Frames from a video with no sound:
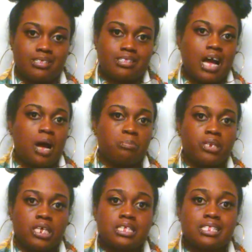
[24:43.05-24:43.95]
Stop,
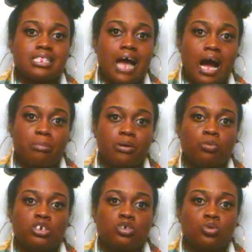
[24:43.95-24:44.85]
please stop.
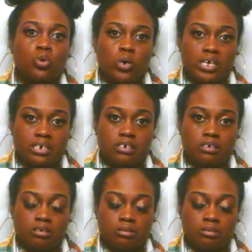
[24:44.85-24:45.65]
Would you quit?